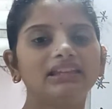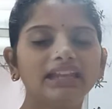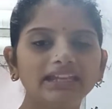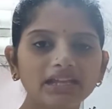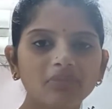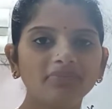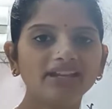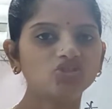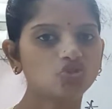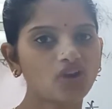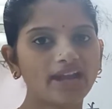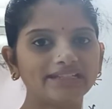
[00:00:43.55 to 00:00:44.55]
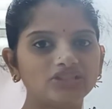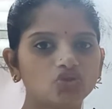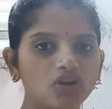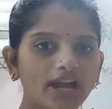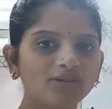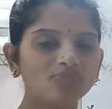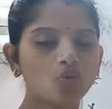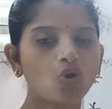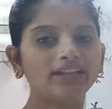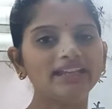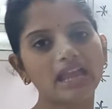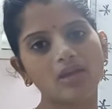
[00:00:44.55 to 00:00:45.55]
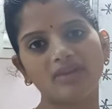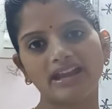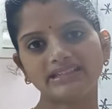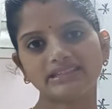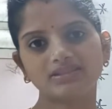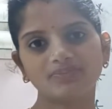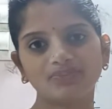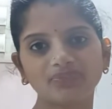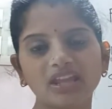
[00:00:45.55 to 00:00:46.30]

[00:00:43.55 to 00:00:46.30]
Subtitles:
Linear means striped polyamides.